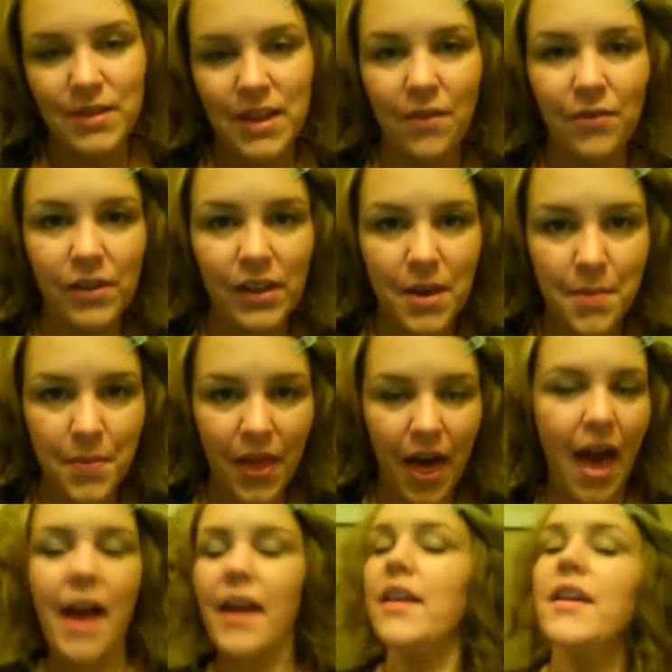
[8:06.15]
definitely in
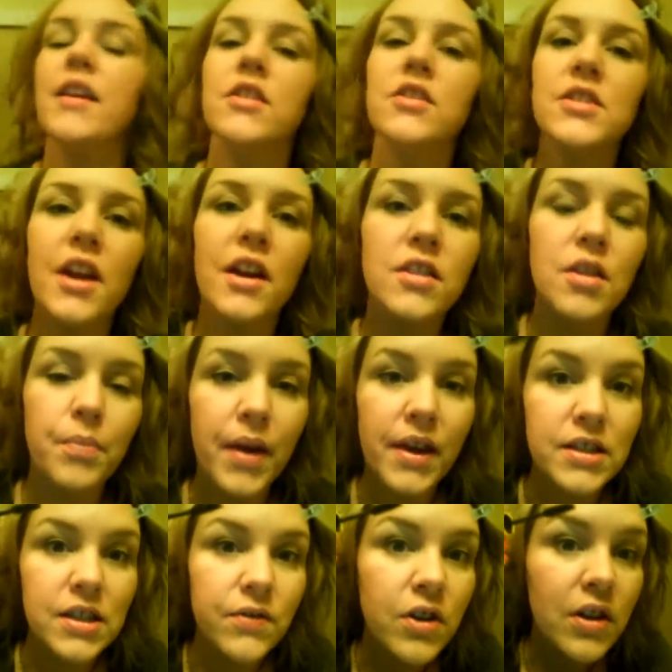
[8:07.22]
black. And start at the
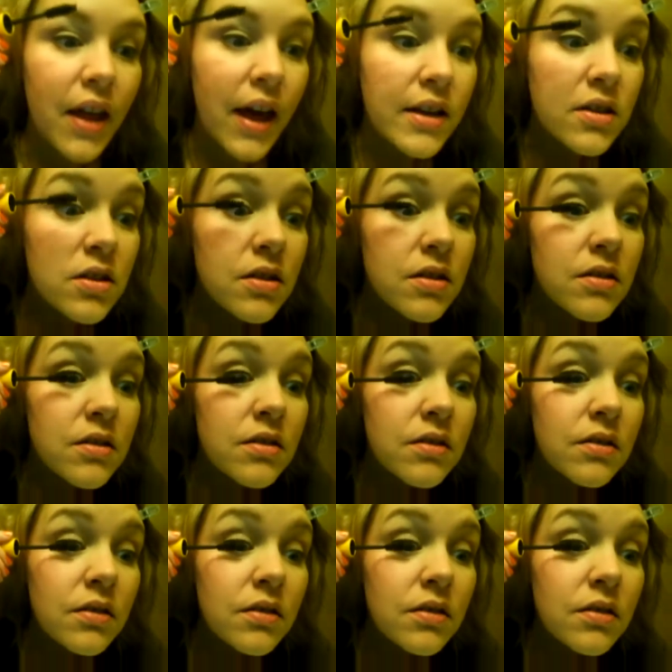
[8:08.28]
base of your lashes.